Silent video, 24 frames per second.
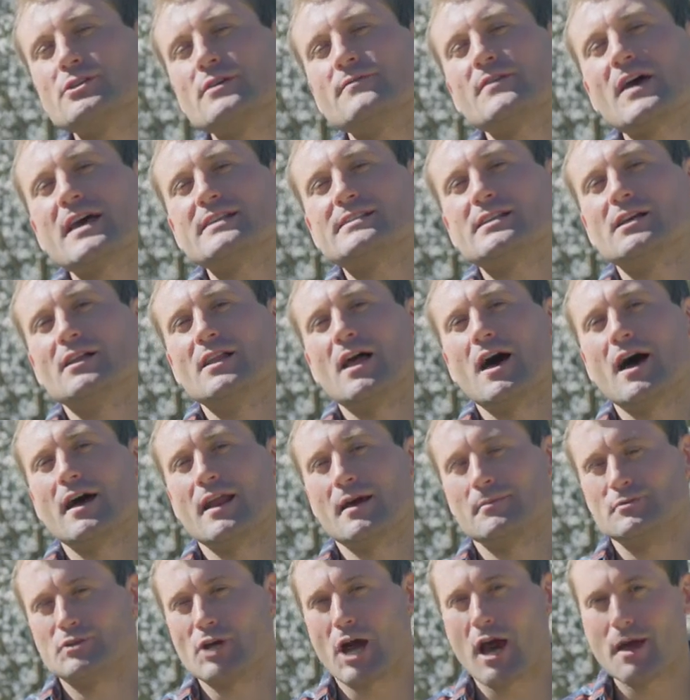of Escalon,
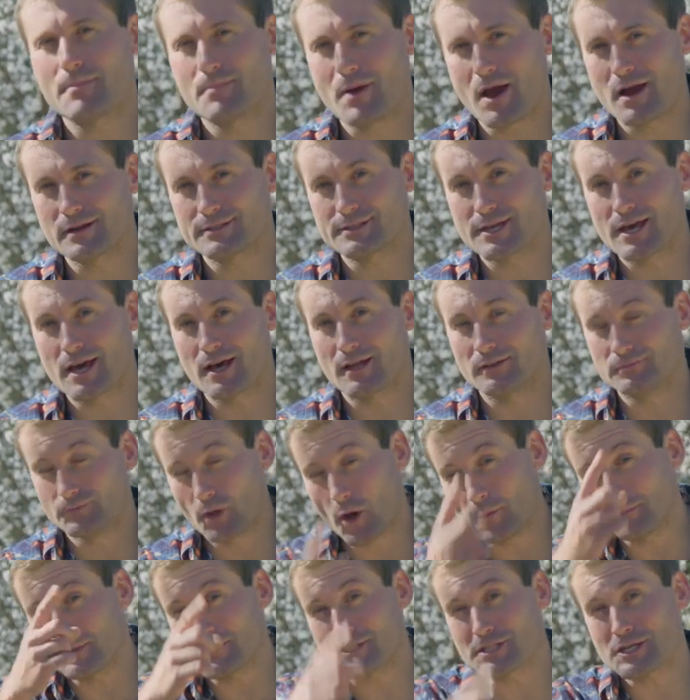I'm John Bartell.
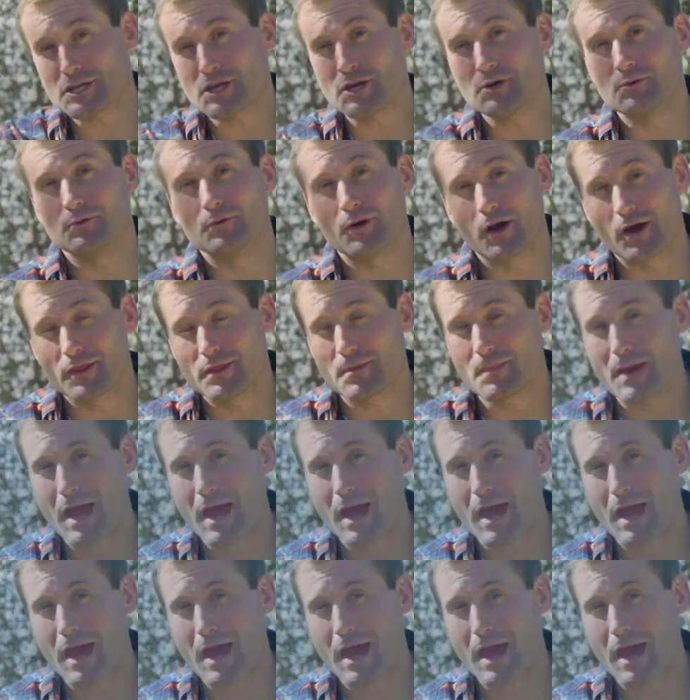Hope to see you on the